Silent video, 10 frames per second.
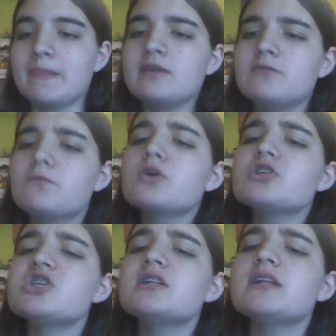
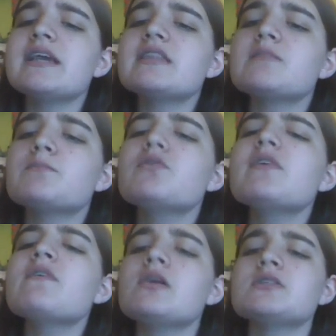Unfortunately, the
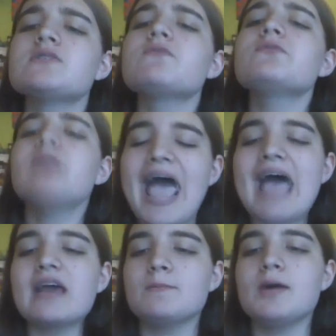movie falls
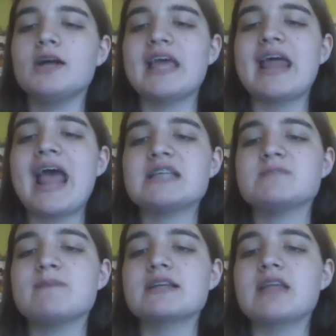flat upon that
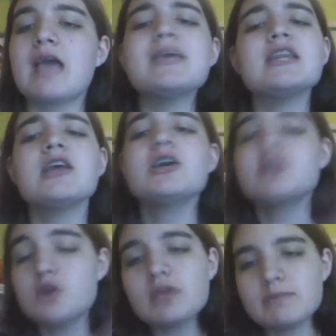aspect. I mean,
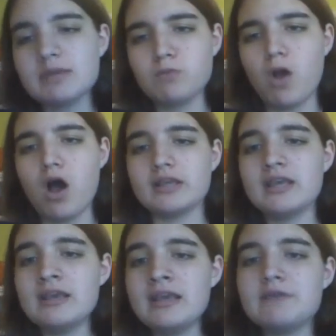don't get me wrong,
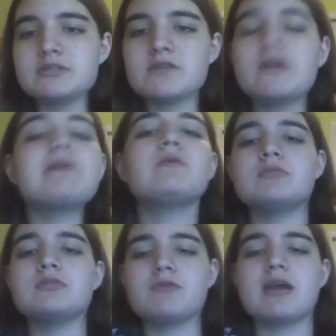it was a very
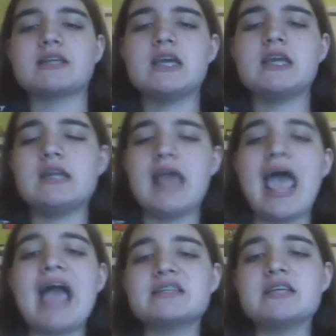well directed and
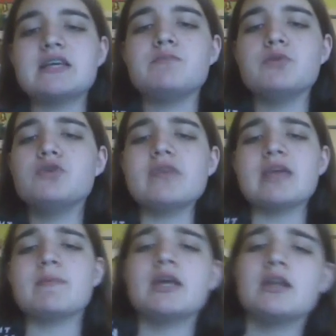acted
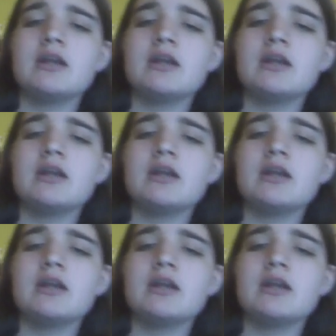movie, but